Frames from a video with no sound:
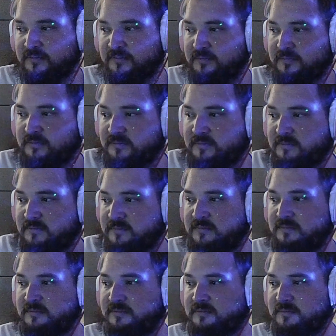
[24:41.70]

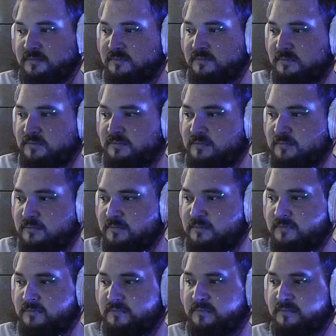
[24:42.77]

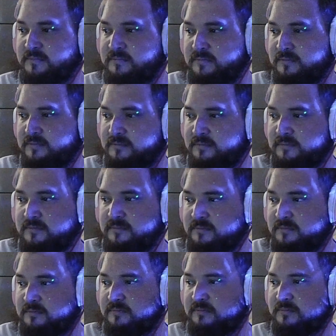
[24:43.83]

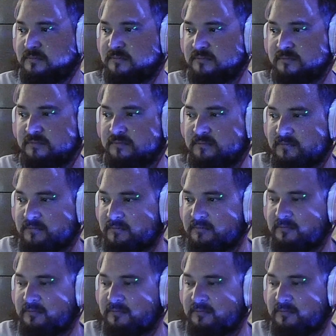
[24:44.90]
[no speech]